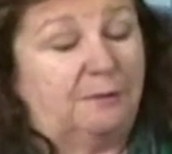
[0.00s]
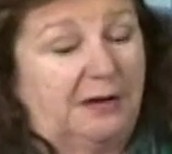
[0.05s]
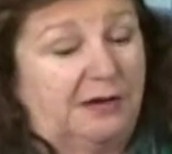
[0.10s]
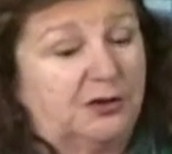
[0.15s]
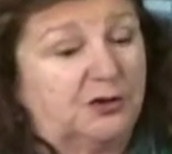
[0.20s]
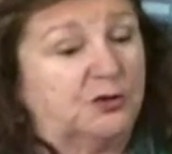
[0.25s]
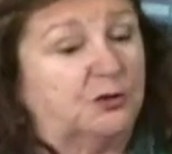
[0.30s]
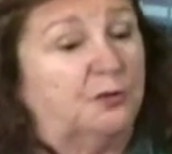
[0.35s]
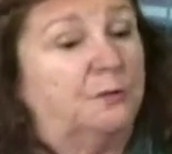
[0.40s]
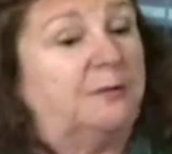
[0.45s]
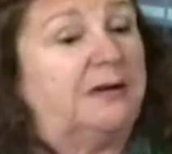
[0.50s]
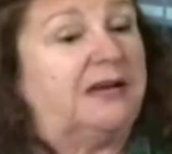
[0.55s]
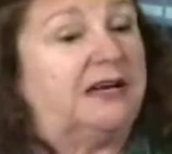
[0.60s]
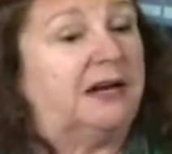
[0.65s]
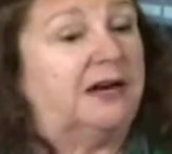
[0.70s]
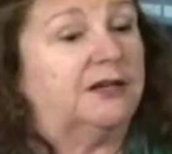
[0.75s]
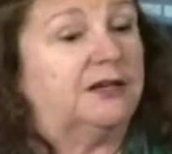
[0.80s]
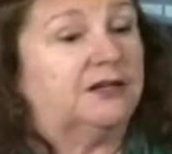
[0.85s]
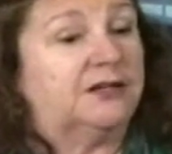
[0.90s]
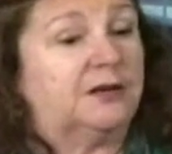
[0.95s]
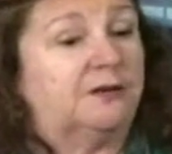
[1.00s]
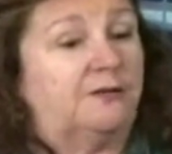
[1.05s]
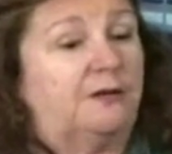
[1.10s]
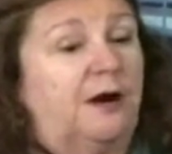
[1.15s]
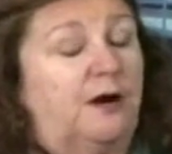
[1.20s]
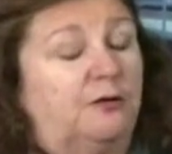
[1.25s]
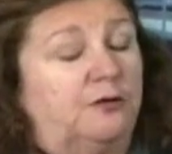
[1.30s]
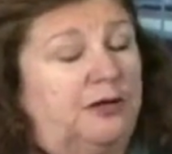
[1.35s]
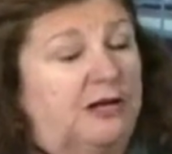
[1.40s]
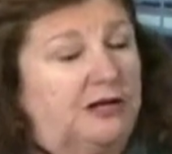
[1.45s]
measure because the
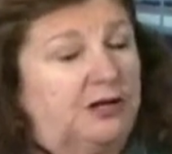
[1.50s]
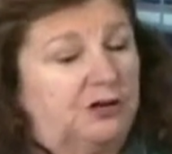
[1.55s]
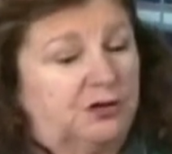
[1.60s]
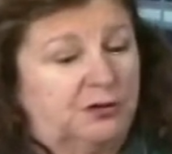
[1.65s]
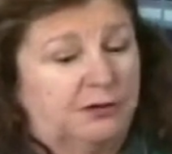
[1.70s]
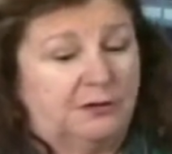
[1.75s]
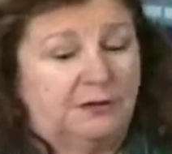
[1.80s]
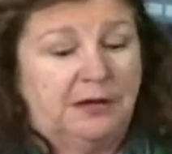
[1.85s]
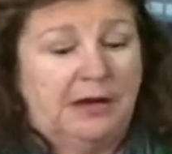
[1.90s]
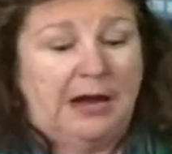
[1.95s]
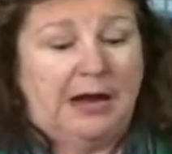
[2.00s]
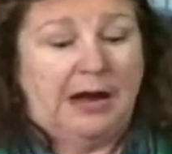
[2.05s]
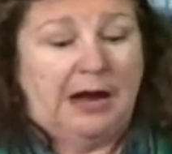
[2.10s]
foundation